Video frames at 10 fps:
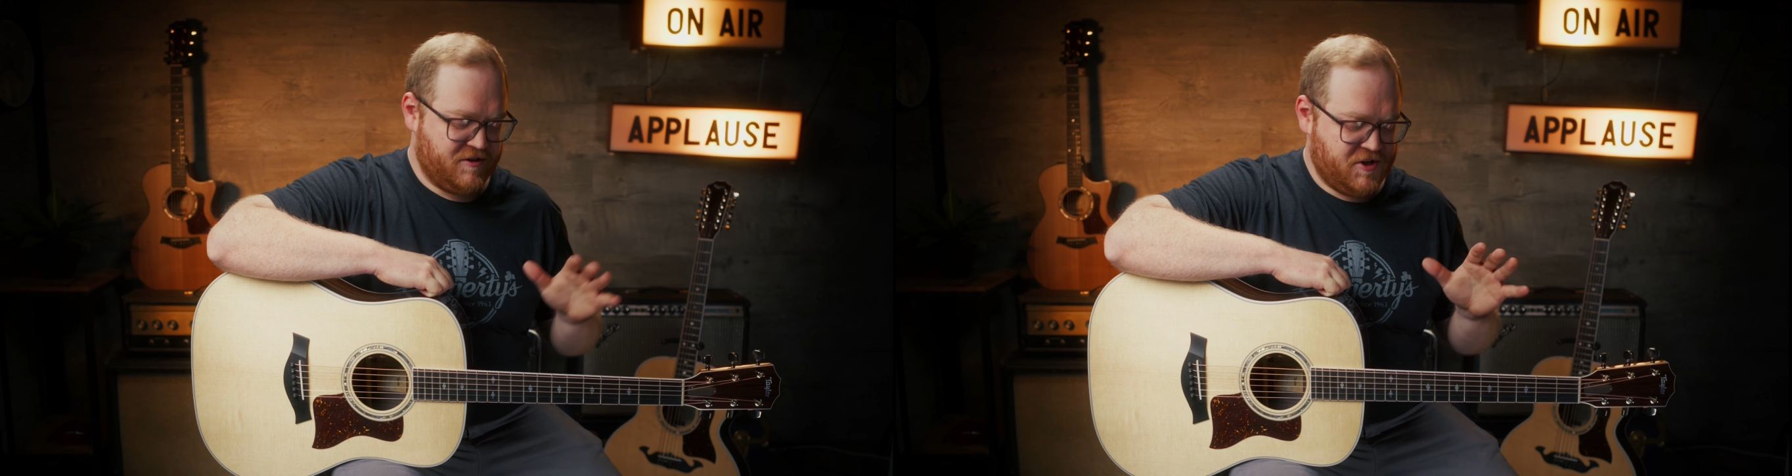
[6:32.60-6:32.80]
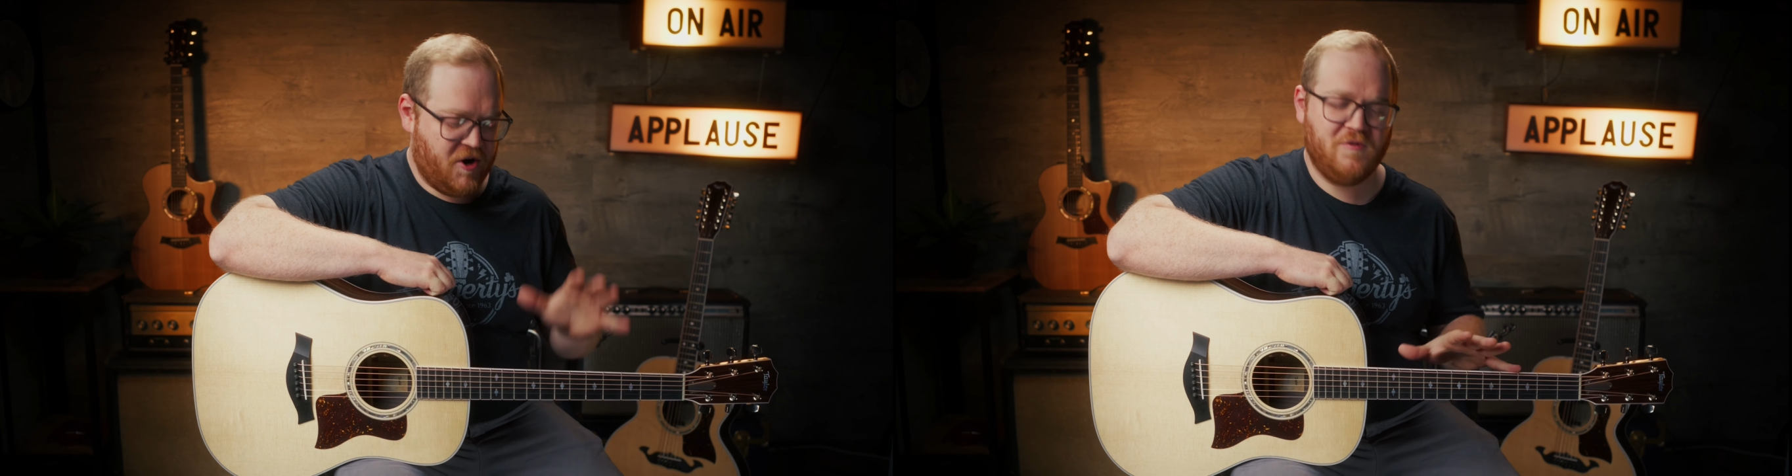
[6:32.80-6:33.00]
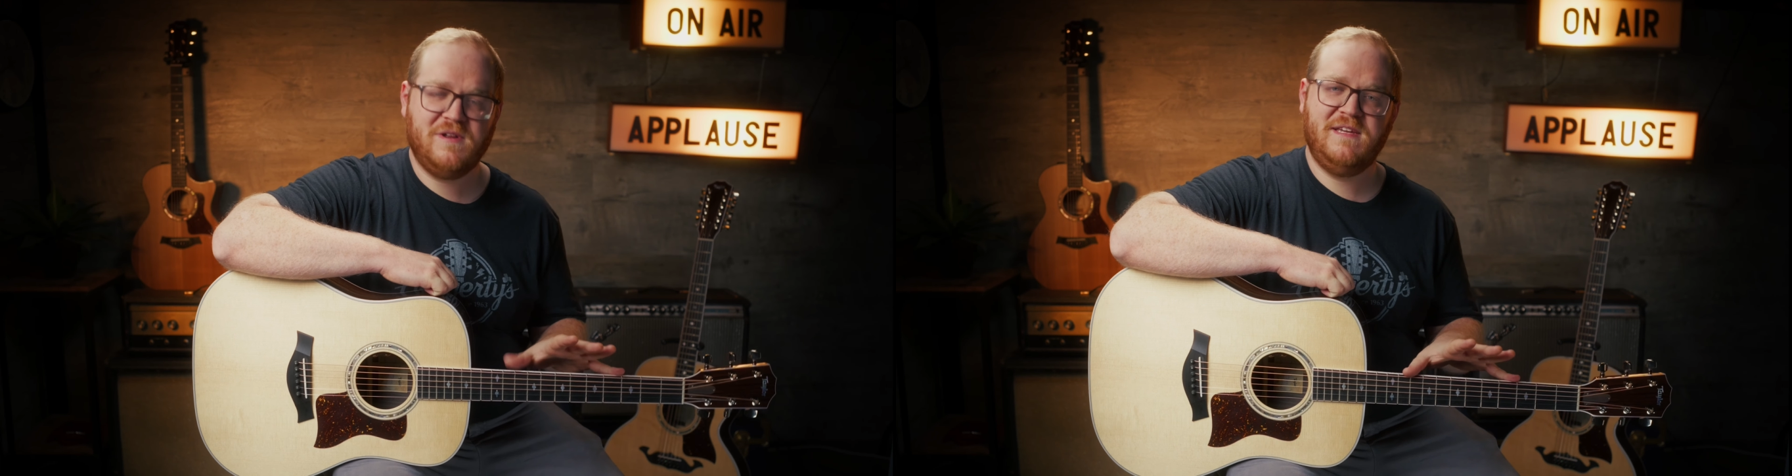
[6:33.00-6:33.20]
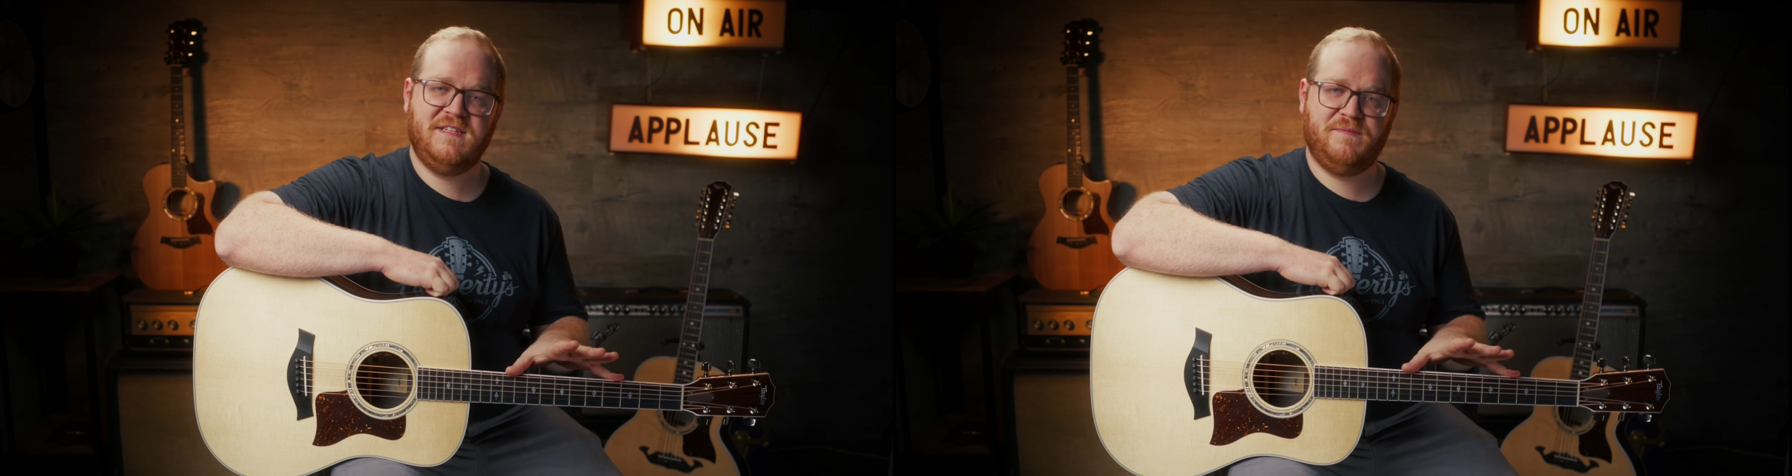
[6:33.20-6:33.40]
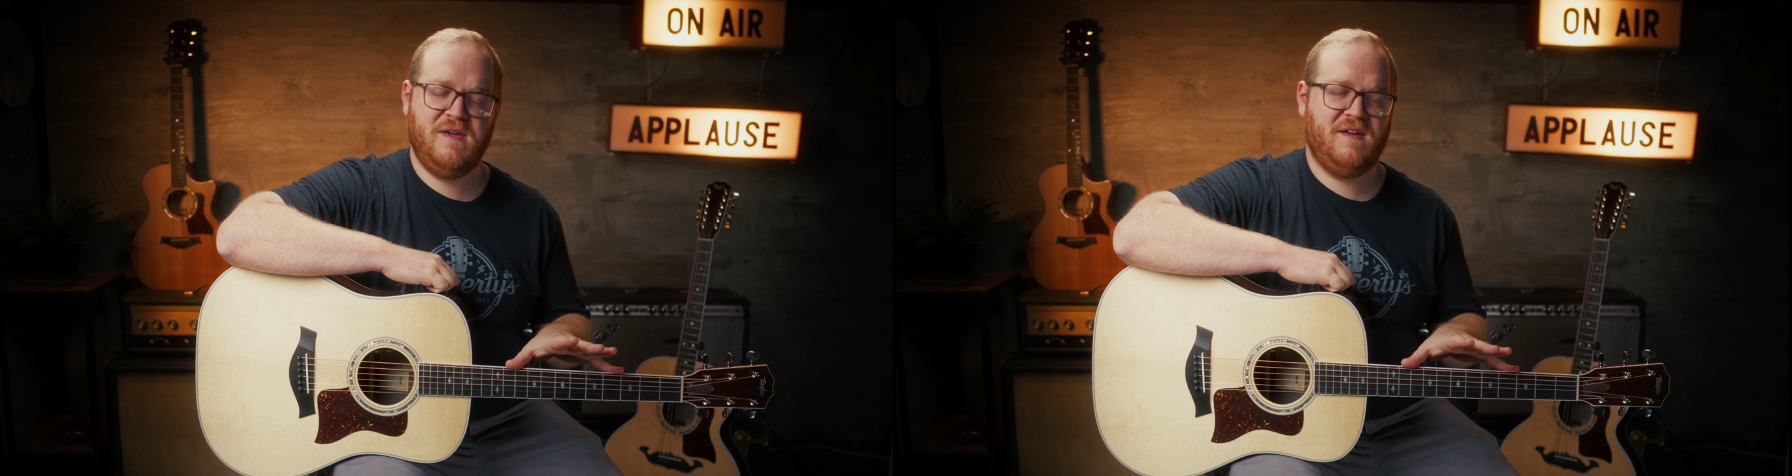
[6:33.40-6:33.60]
Tonally
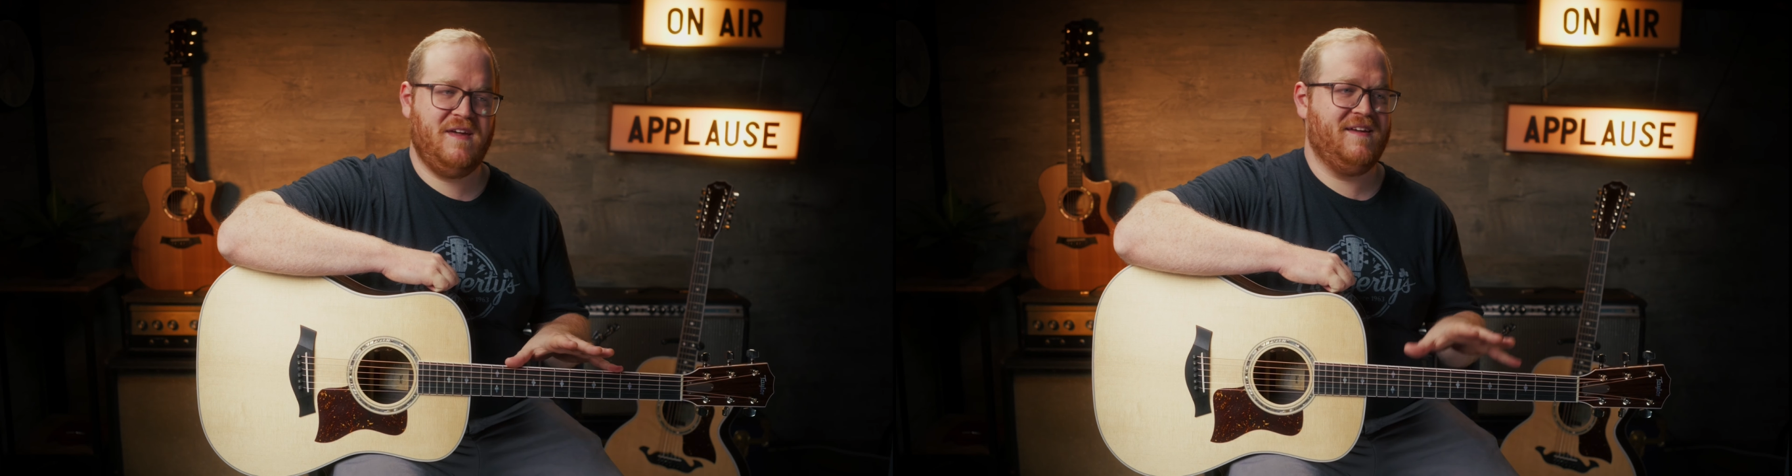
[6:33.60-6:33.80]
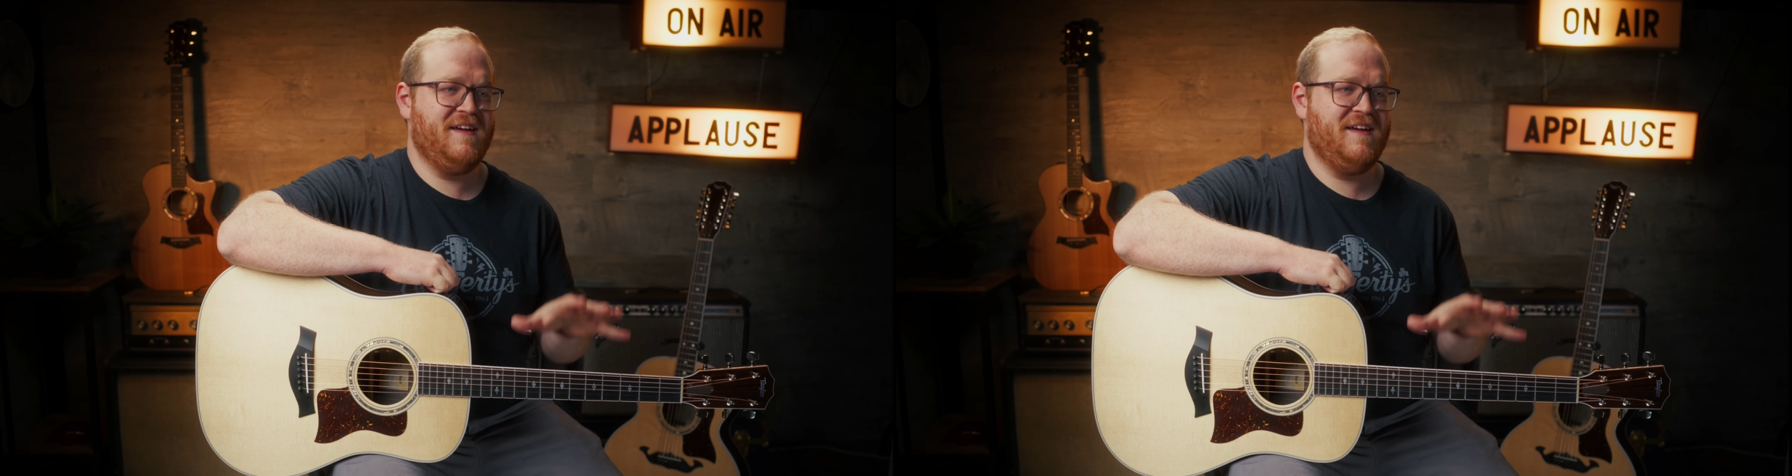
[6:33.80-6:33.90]
speaking,